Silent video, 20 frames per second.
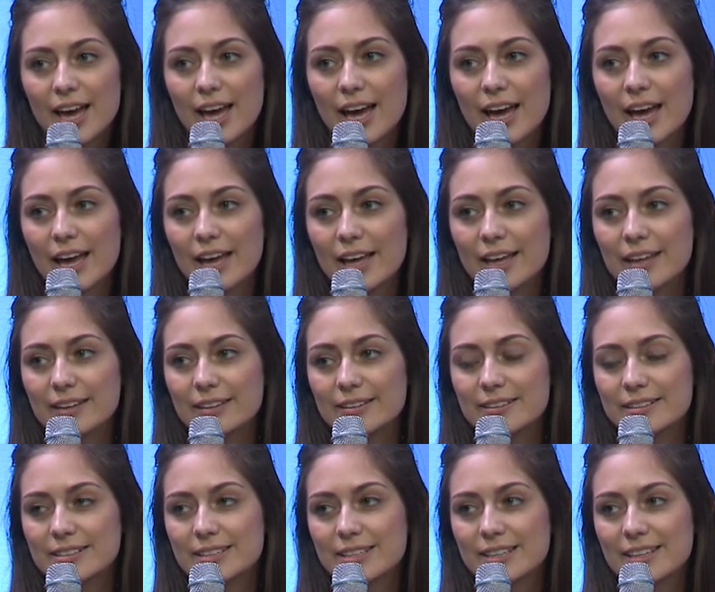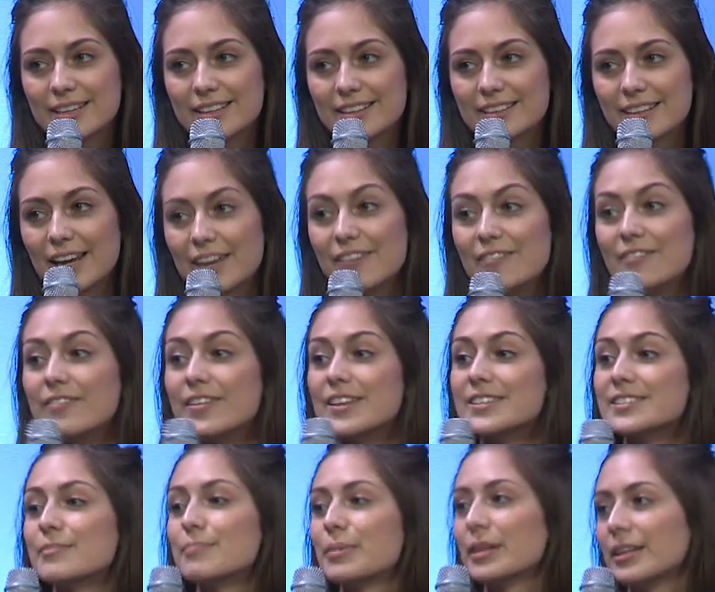and that
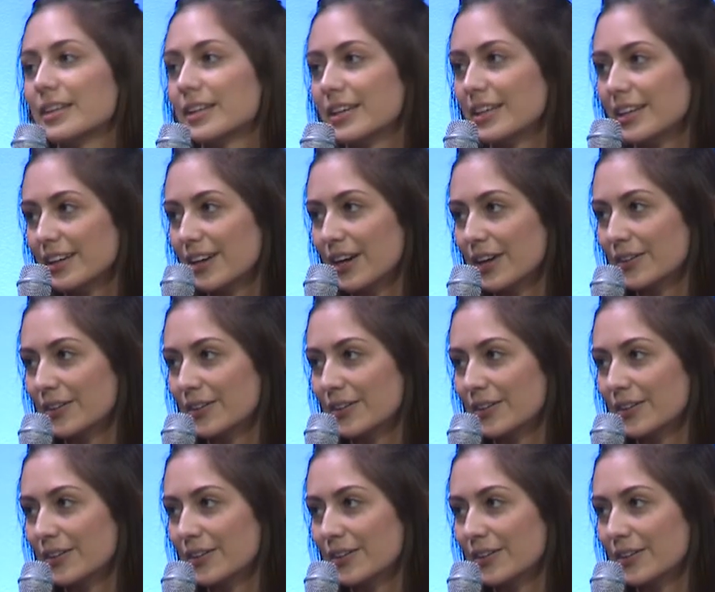invisibility